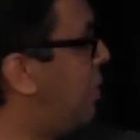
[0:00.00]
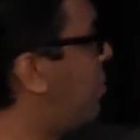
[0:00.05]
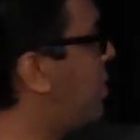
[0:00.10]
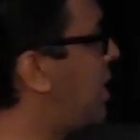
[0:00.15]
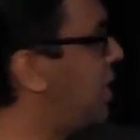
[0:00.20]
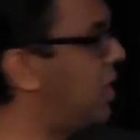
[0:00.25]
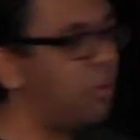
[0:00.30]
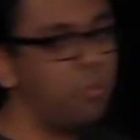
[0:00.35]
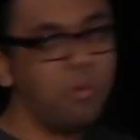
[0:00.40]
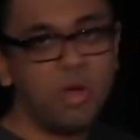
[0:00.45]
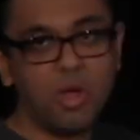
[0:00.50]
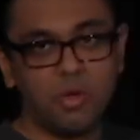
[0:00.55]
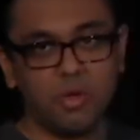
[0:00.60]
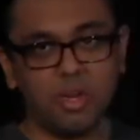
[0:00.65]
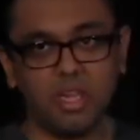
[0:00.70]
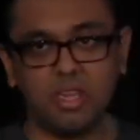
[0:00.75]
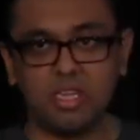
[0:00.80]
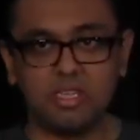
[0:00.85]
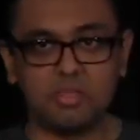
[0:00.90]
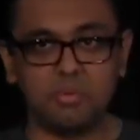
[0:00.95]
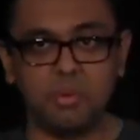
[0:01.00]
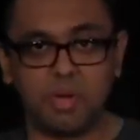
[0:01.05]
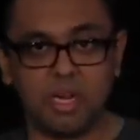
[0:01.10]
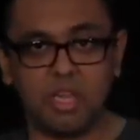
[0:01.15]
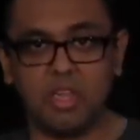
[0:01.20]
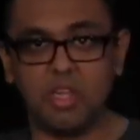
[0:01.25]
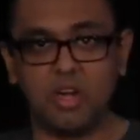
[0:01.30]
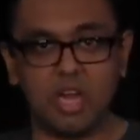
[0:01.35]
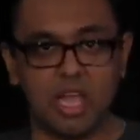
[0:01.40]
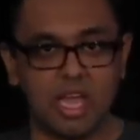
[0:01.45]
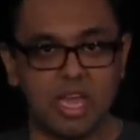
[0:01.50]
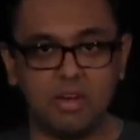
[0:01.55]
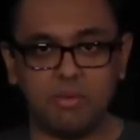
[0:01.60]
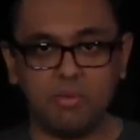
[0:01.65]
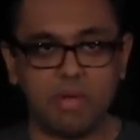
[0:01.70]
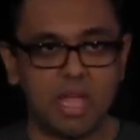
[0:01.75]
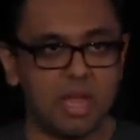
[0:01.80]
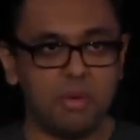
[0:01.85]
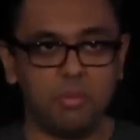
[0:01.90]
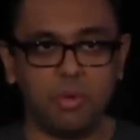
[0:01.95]
wheel won't unless we want to learn how to
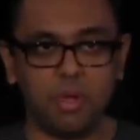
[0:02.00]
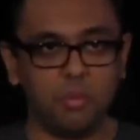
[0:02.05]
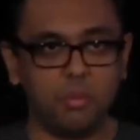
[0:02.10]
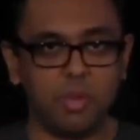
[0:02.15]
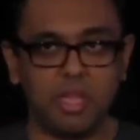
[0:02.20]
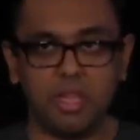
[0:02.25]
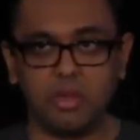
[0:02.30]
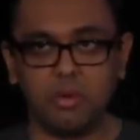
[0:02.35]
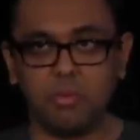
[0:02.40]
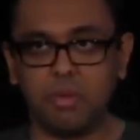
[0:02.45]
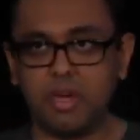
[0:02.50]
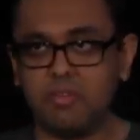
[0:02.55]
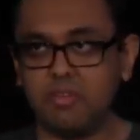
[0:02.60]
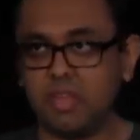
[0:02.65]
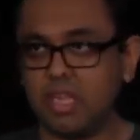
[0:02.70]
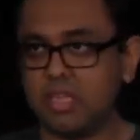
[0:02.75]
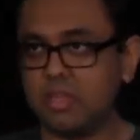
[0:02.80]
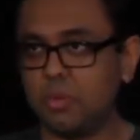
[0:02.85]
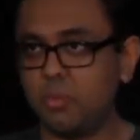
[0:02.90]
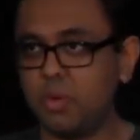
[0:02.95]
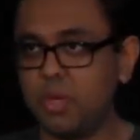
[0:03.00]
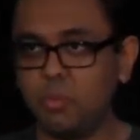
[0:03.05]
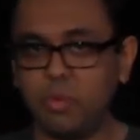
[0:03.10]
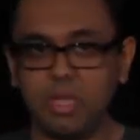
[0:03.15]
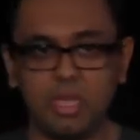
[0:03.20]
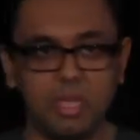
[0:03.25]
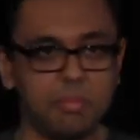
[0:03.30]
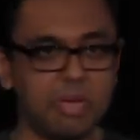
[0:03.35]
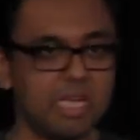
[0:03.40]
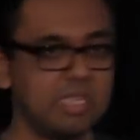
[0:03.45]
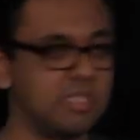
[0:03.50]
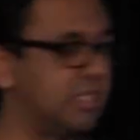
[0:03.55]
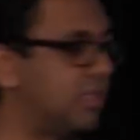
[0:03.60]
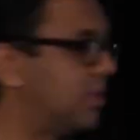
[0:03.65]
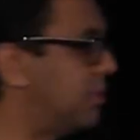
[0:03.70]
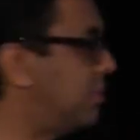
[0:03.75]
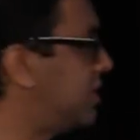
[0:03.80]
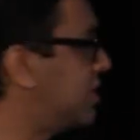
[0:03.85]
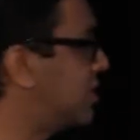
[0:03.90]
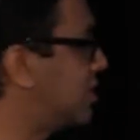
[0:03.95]
ride one wheel or whatever, like the one wheelie
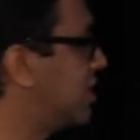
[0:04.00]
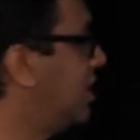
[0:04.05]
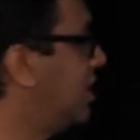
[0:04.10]
bicycle, which